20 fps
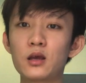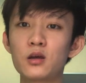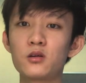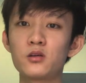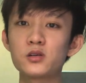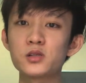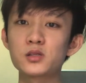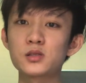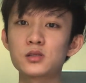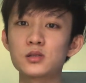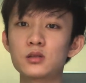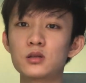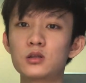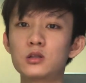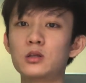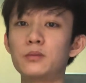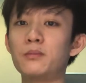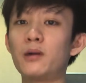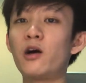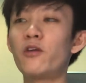because
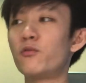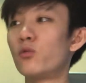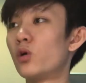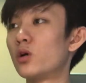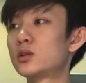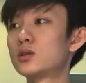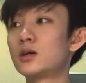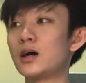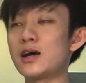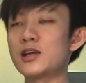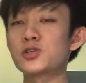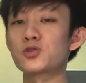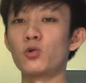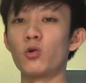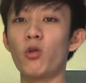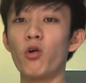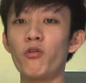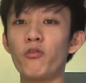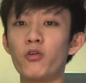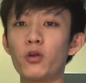the amount of water I
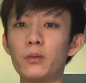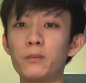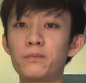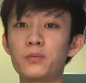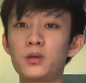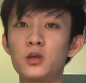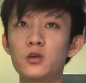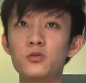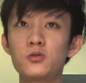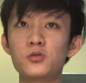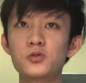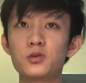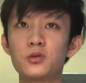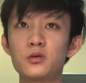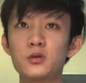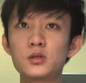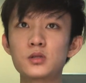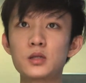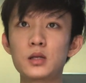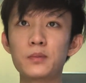swallowed for the pills,
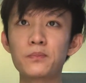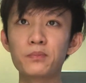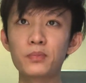honestly.